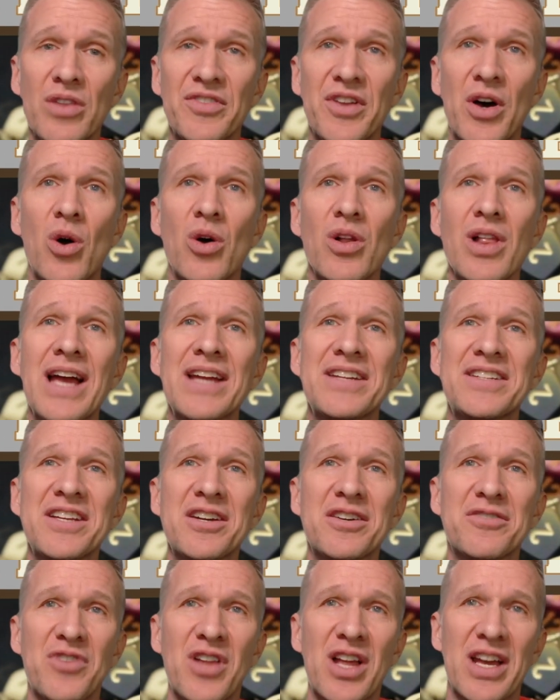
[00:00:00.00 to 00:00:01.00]
the whole
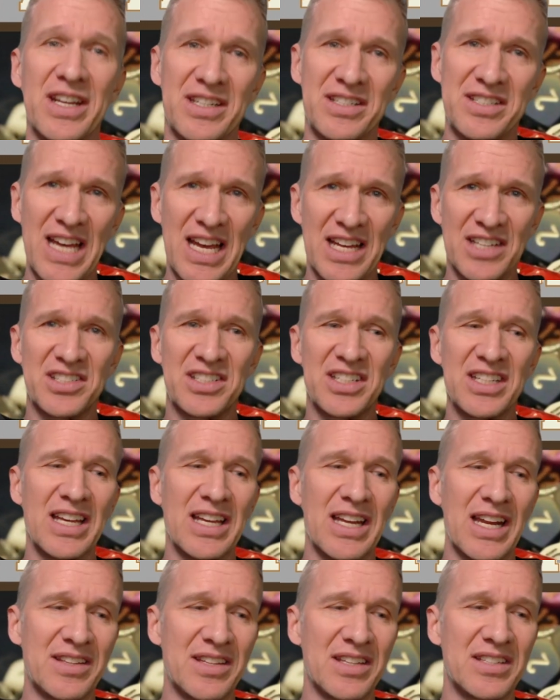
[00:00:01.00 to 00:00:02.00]
idea of like testing
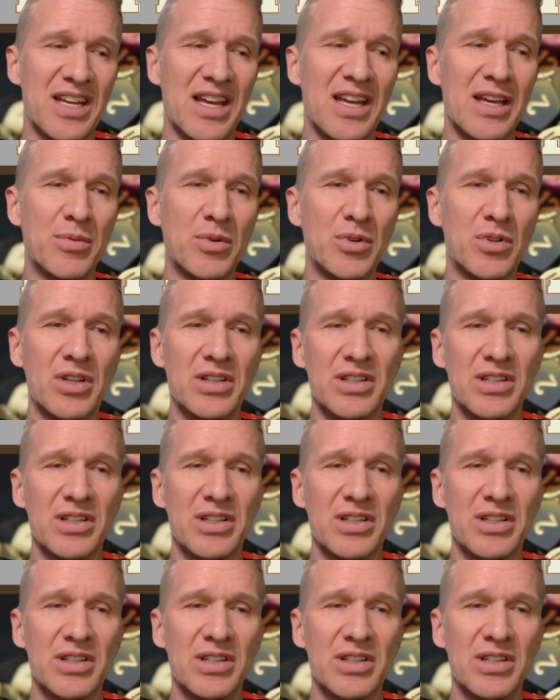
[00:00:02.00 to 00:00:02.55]
it at the table